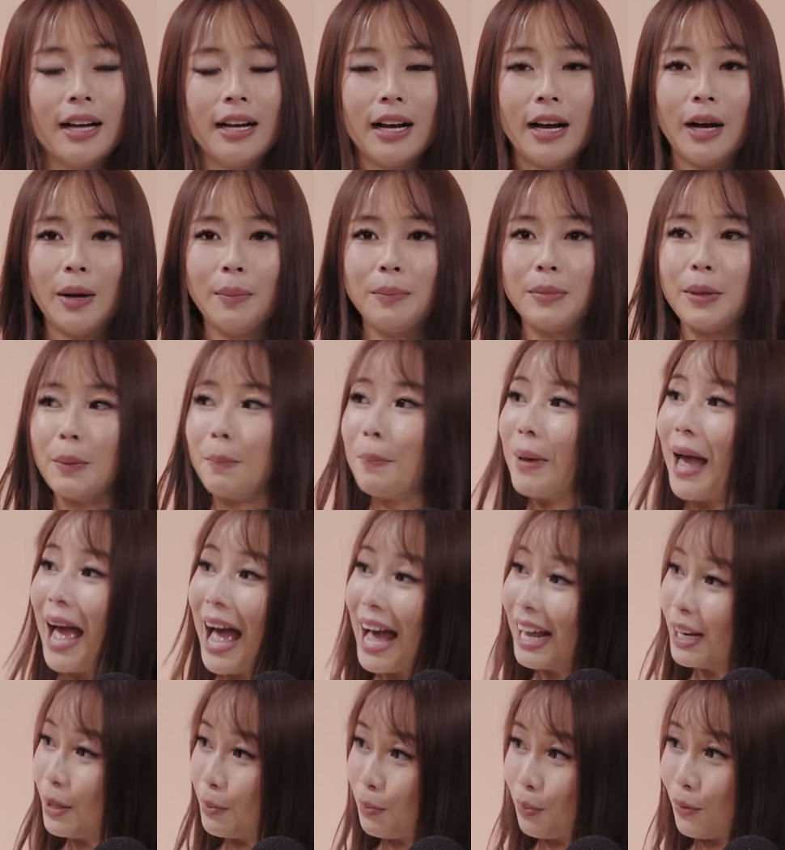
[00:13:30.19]
The
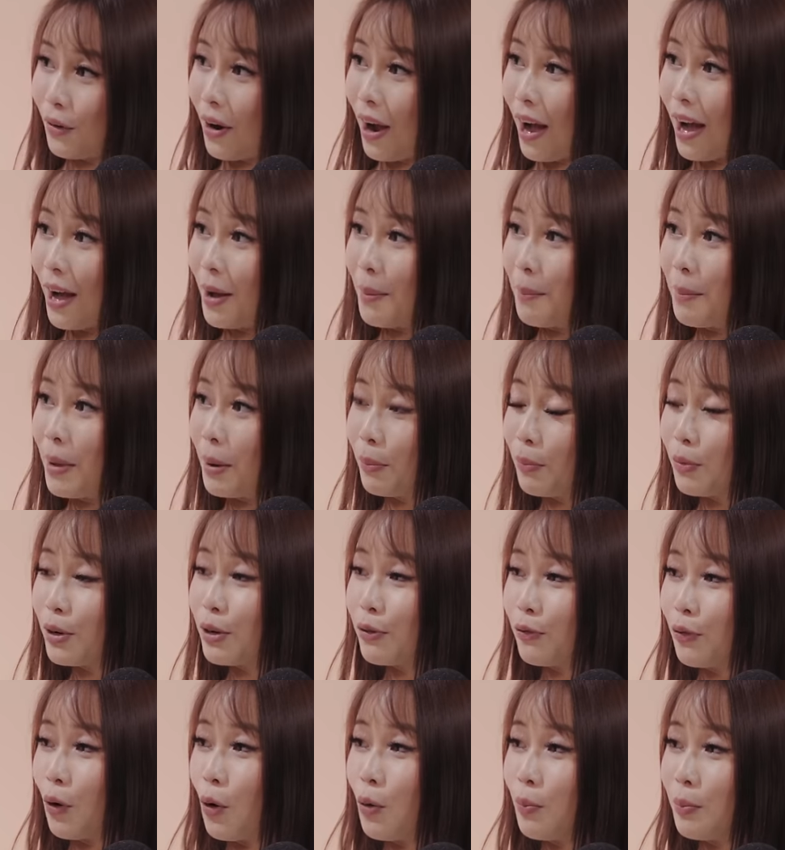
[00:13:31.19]
padded bra, memory
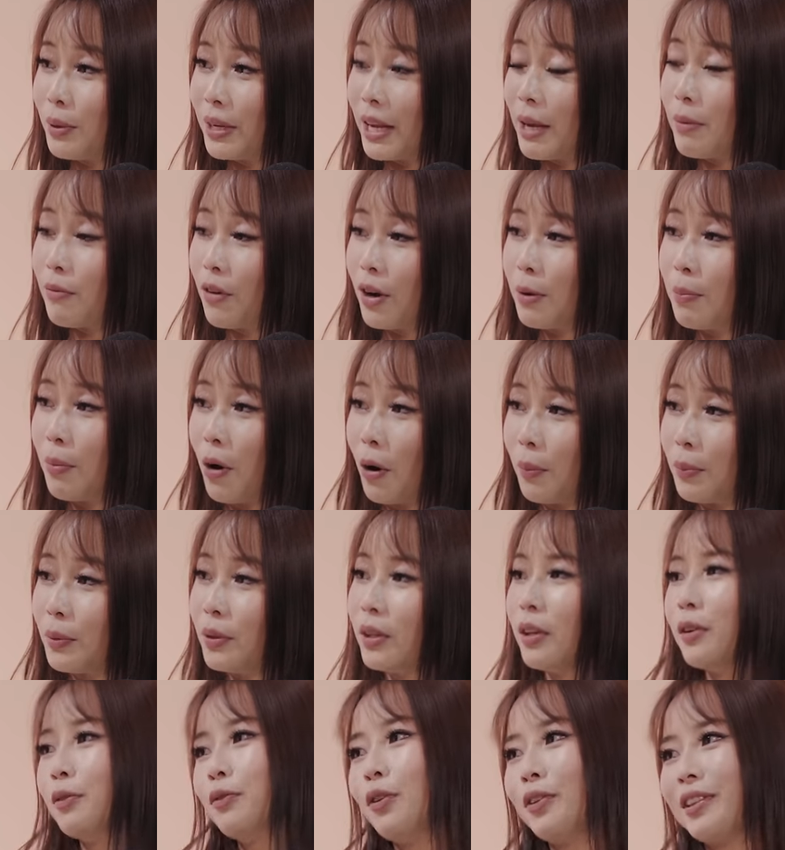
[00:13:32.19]
foam, became very
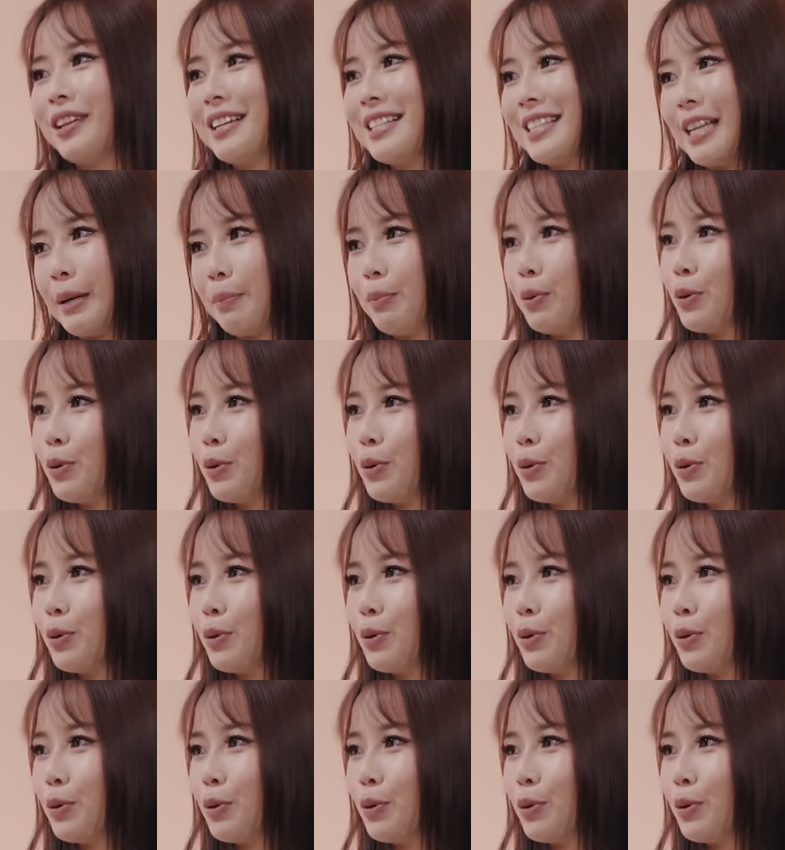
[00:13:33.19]
popular for things like